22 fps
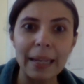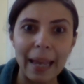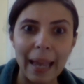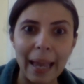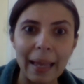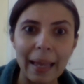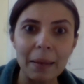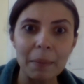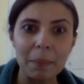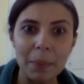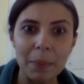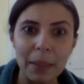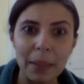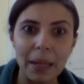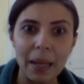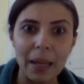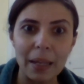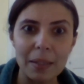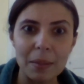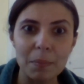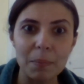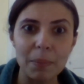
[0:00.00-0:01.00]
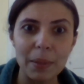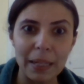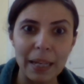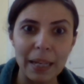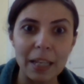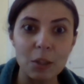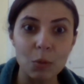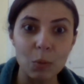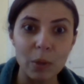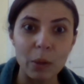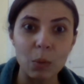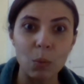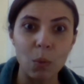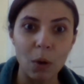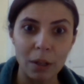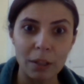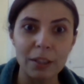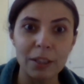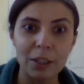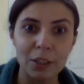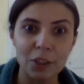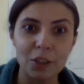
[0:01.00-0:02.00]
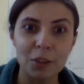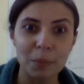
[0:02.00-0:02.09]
can be as big as we want it